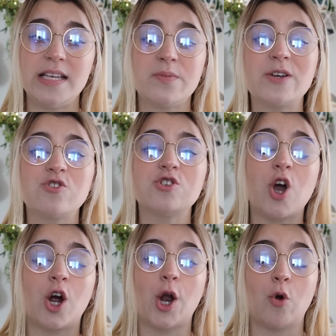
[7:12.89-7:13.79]
these pictures
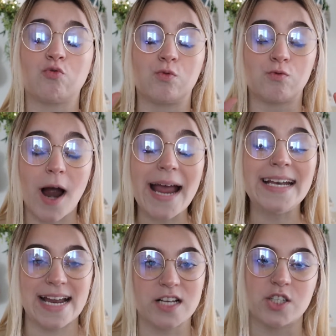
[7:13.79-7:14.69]
are
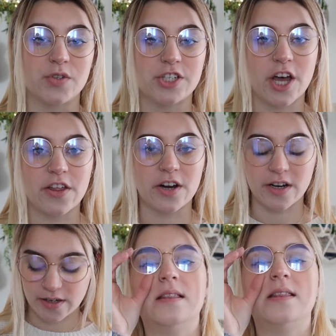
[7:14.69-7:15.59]
right next to each other.